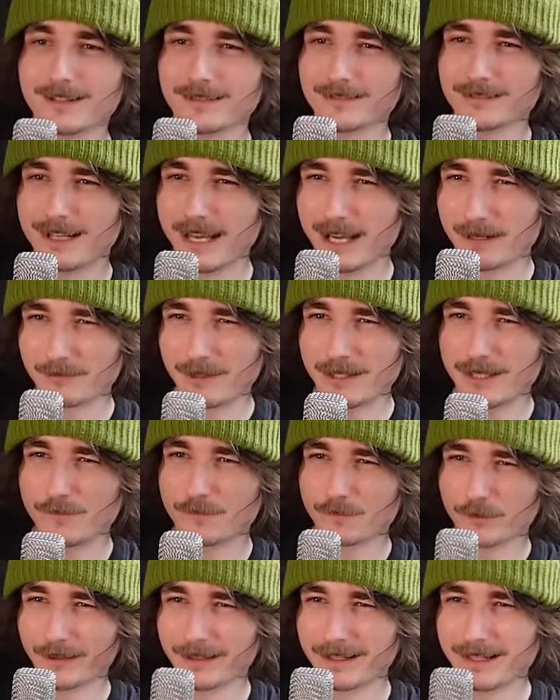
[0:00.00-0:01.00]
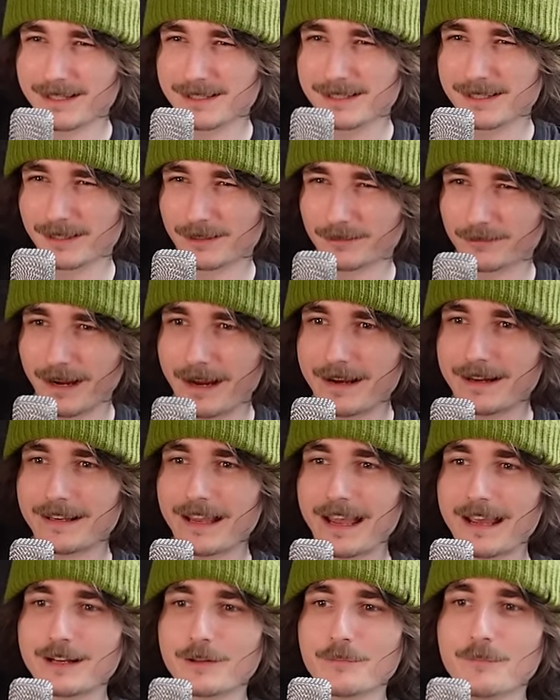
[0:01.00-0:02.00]
Tunnel, get ready for an
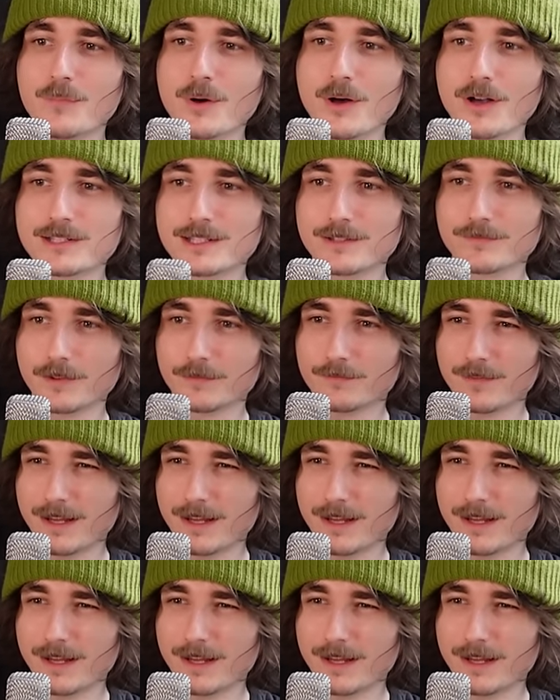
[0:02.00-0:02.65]
exhilarating and immersive